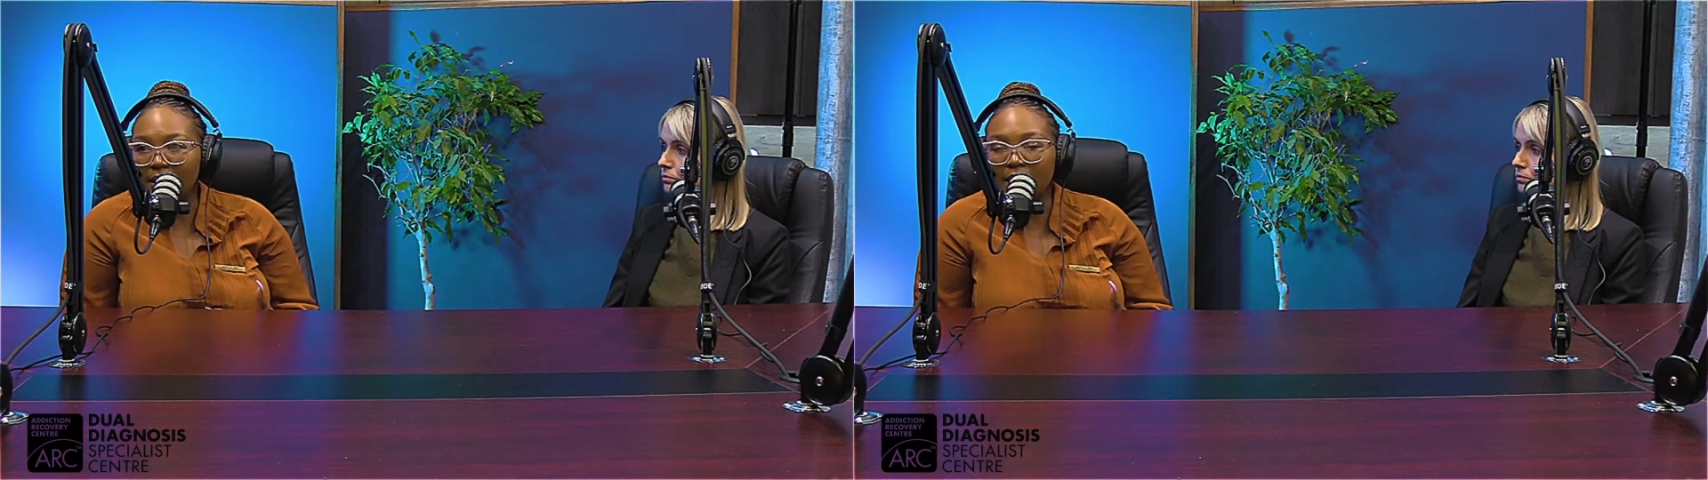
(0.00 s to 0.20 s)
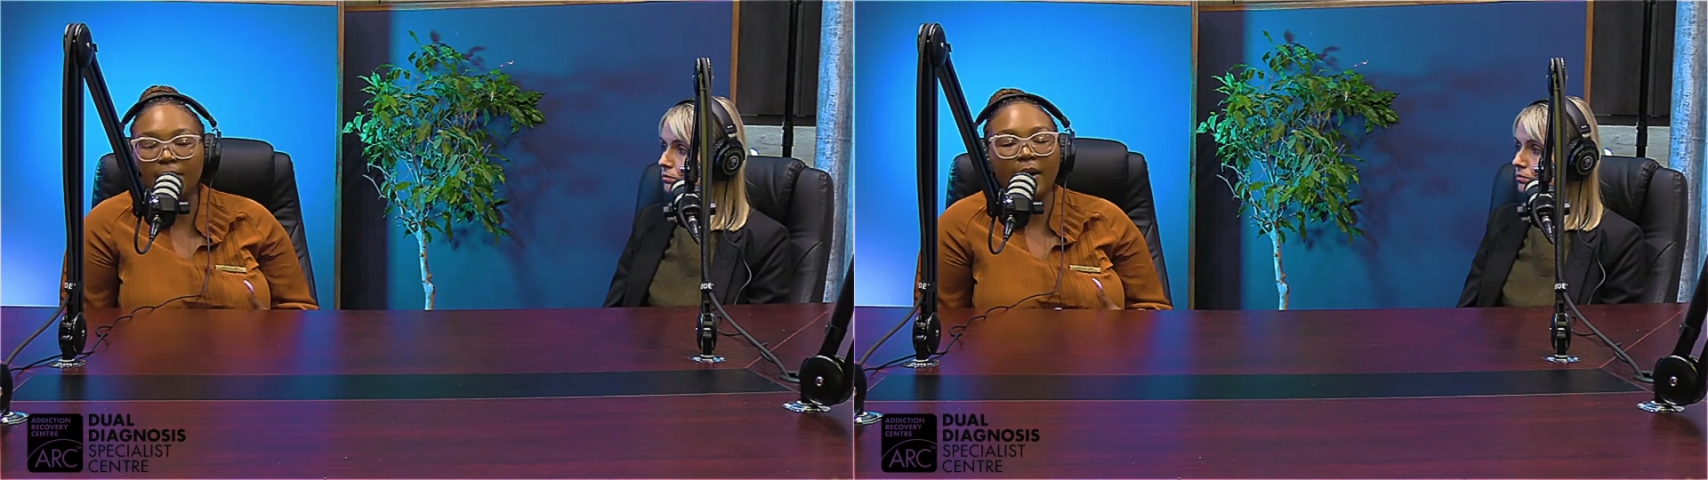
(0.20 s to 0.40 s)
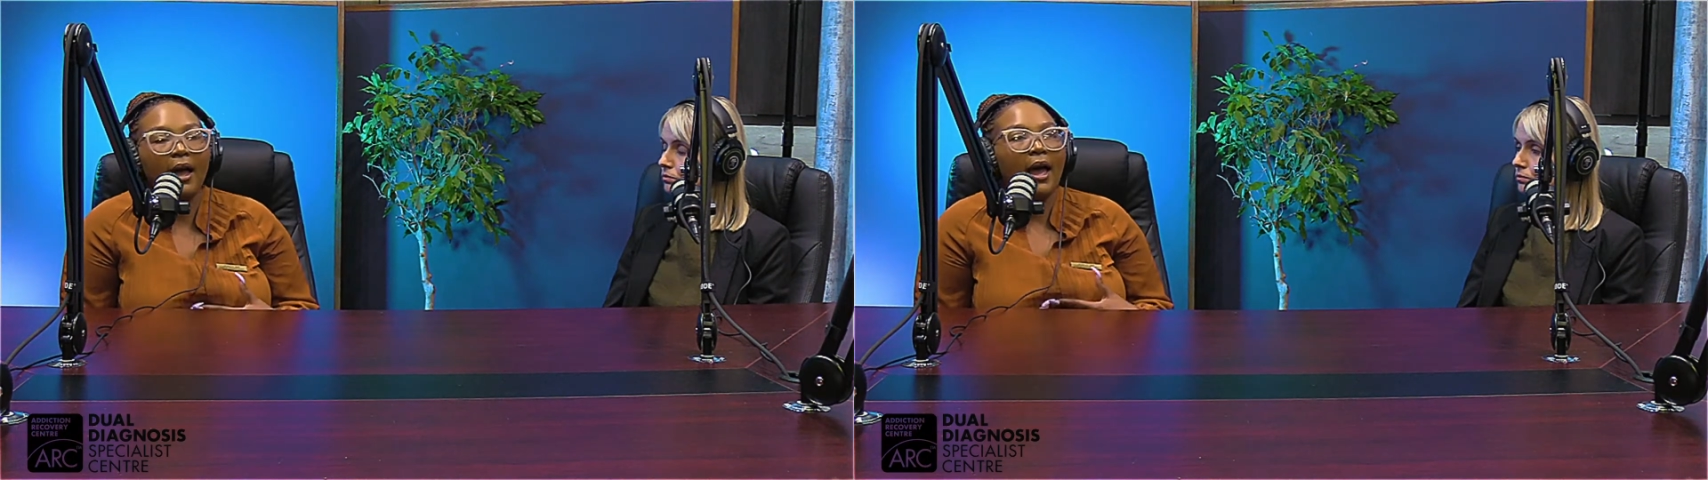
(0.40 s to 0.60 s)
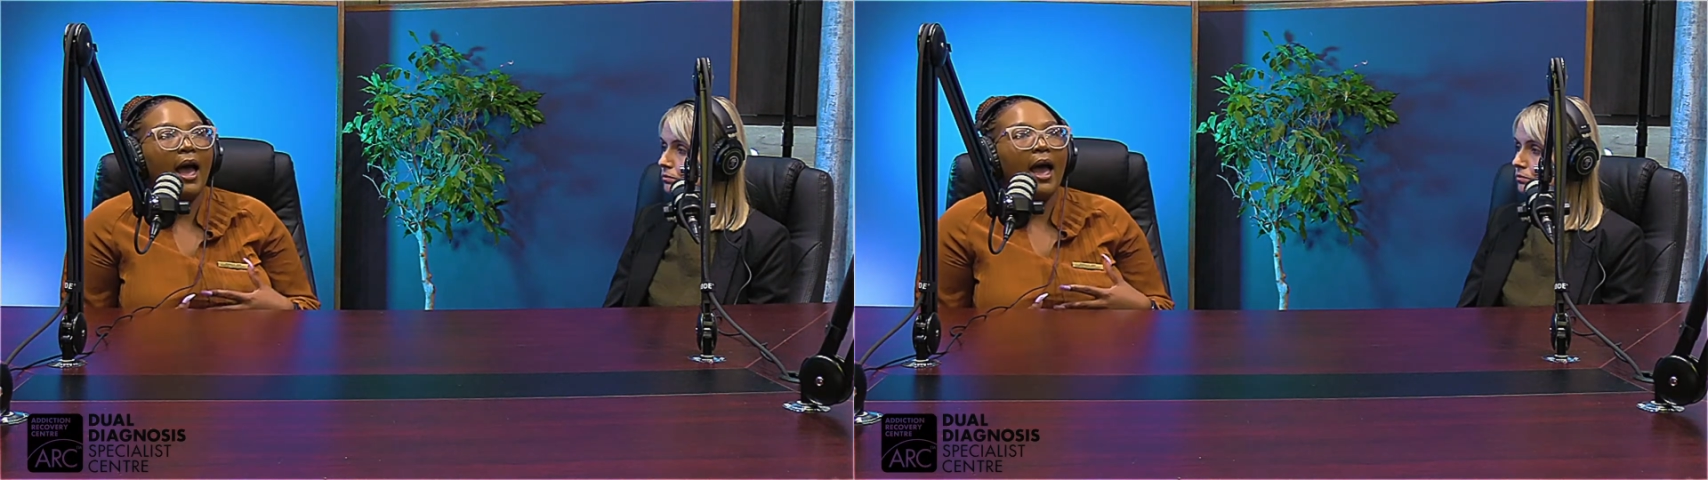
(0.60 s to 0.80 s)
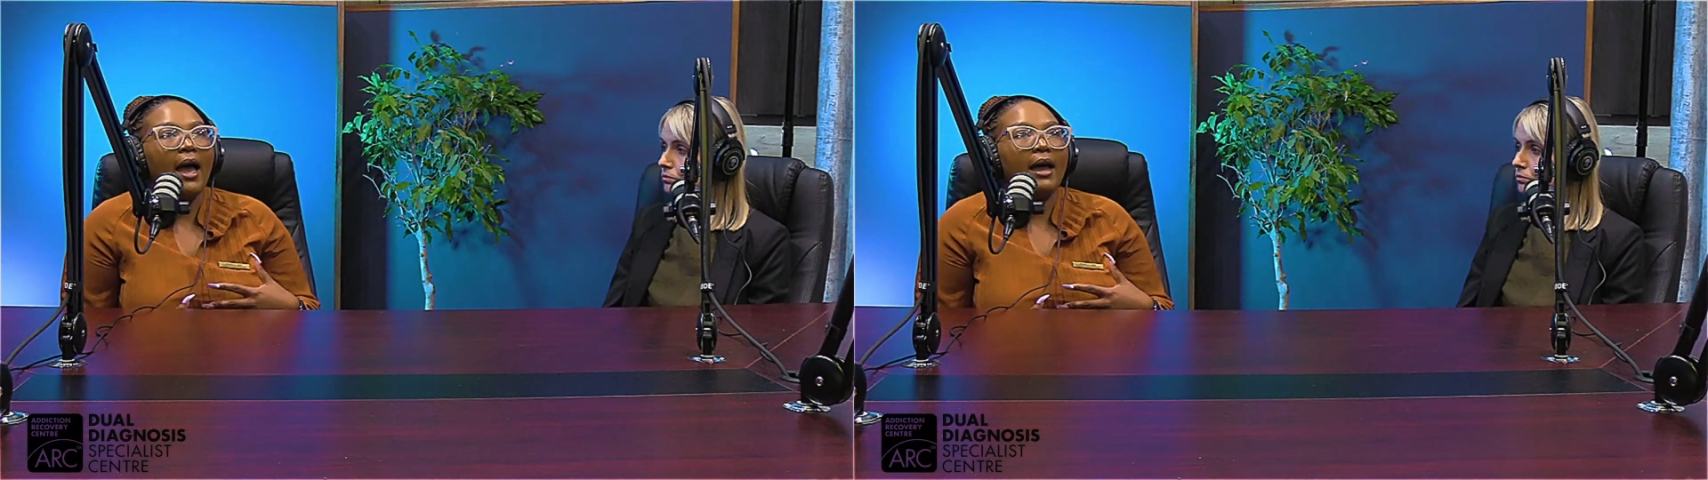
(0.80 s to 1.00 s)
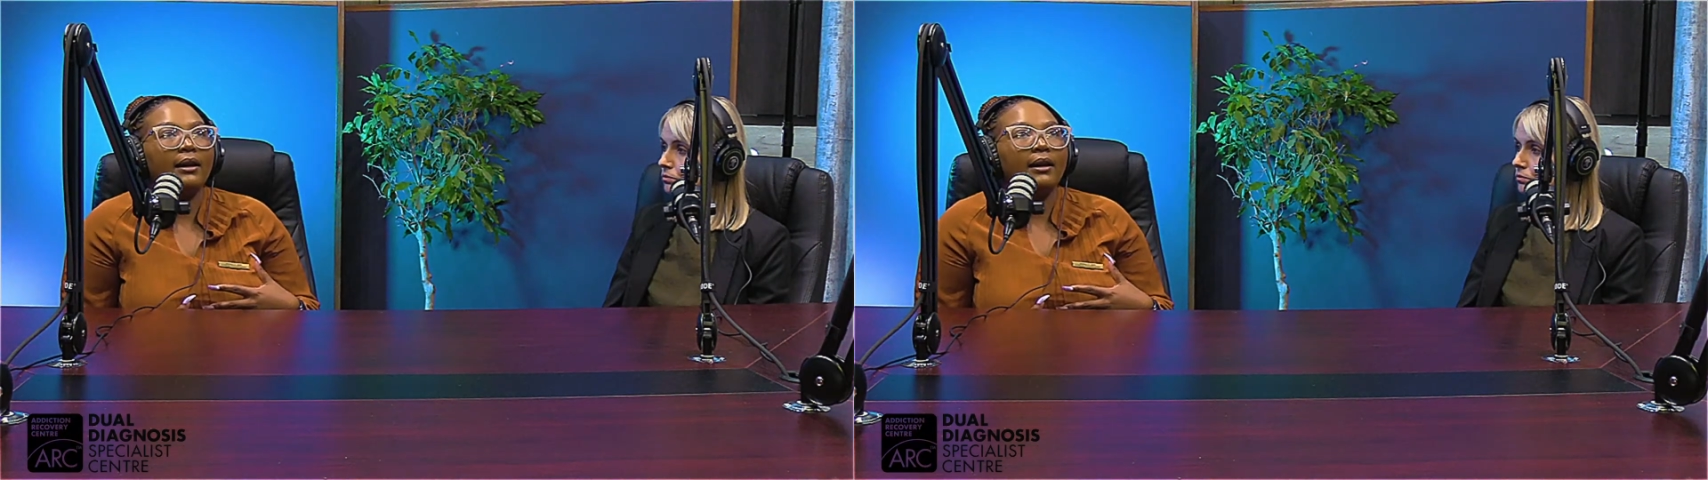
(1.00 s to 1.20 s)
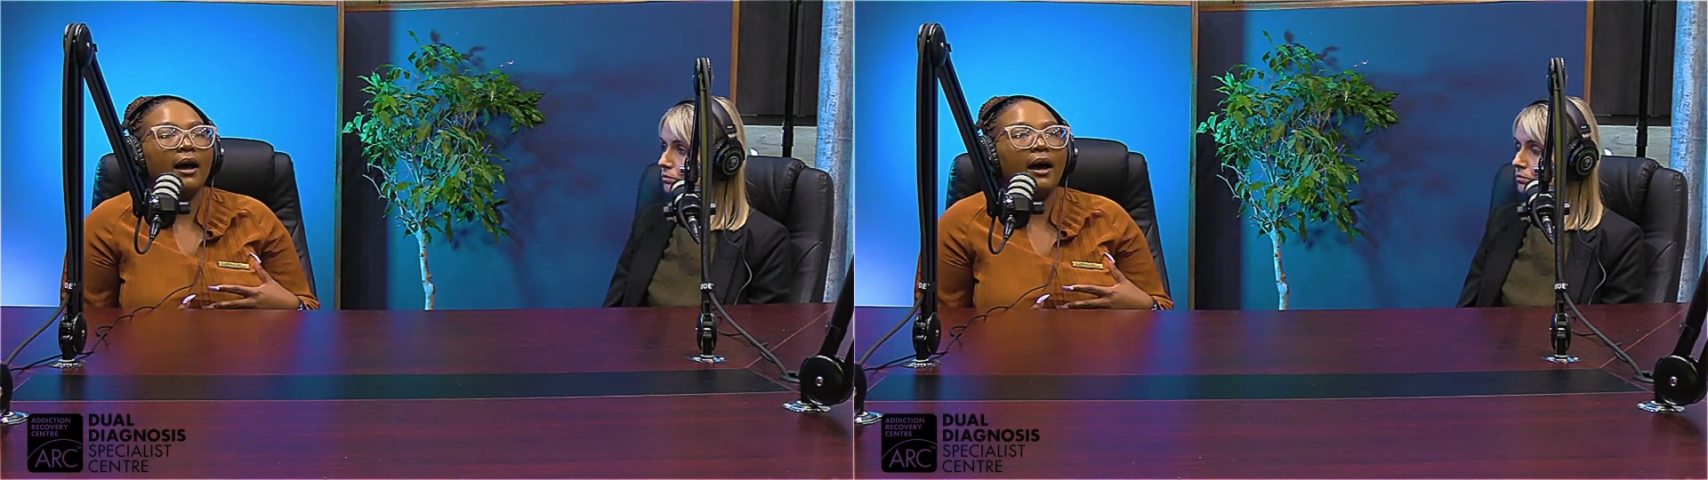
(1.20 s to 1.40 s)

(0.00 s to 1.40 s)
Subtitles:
them and